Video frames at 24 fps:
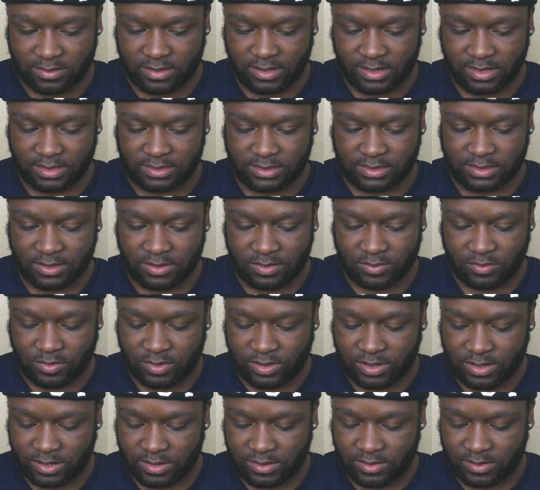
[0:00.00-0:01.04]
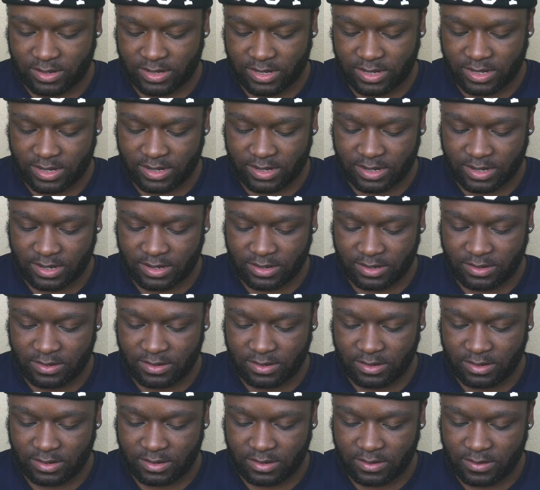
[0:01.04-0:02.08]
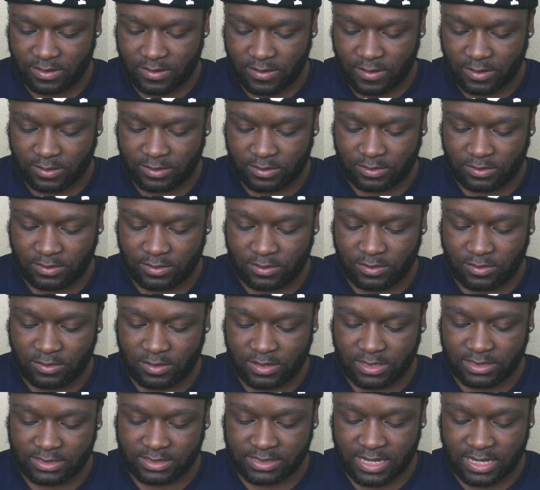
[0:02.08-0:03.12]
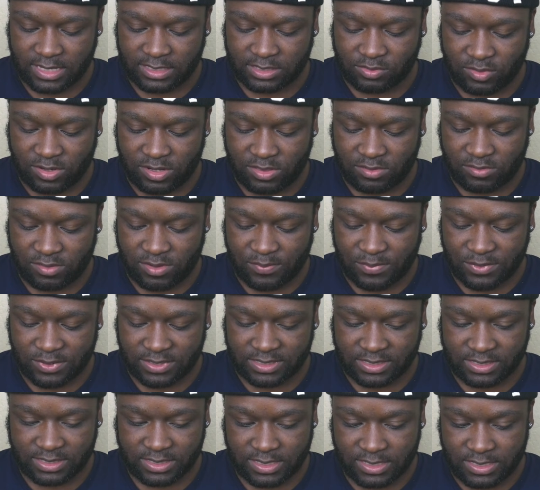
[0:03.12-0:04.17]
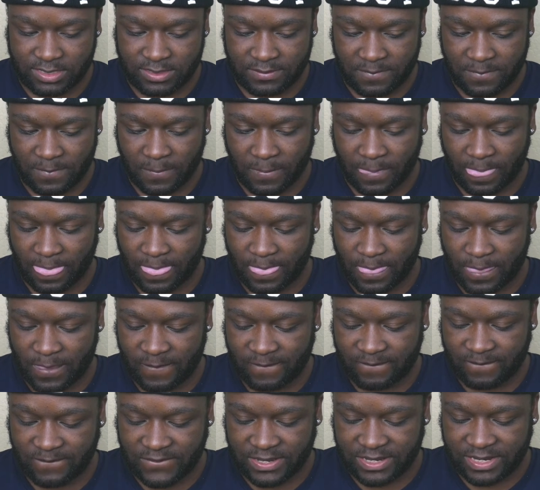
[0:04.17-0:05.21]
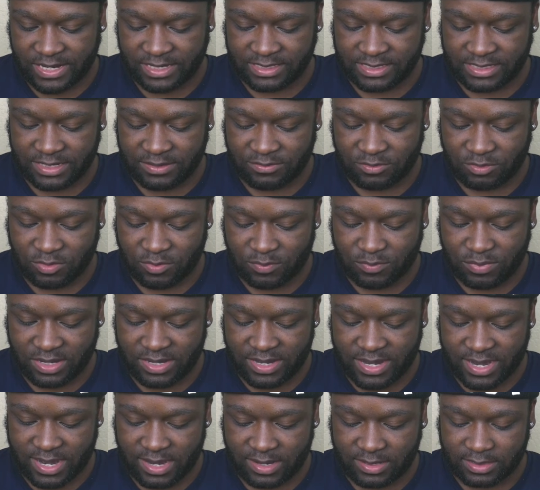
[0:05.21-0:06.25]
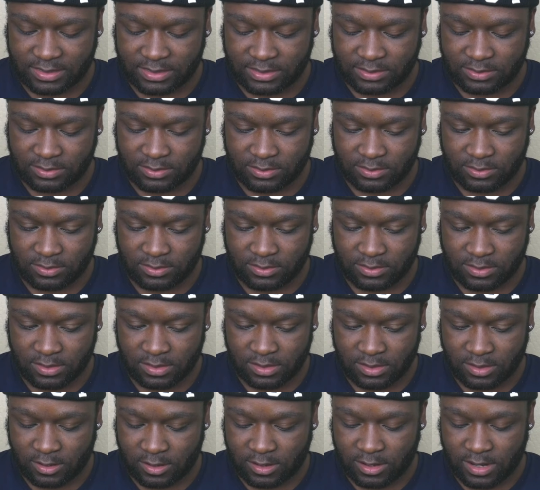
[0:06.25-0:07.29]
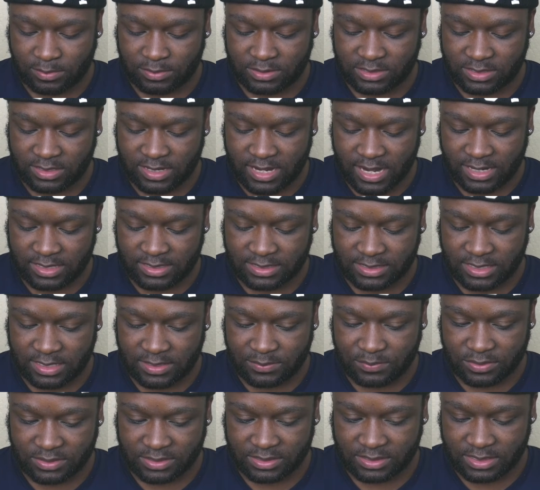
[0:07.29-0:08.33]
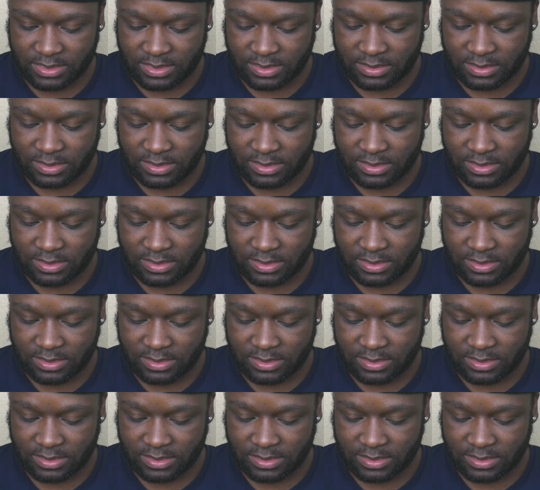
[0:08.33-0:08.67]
And so we're gonna go ahead and do this at 23%. Disney will be down to, or up to 19%.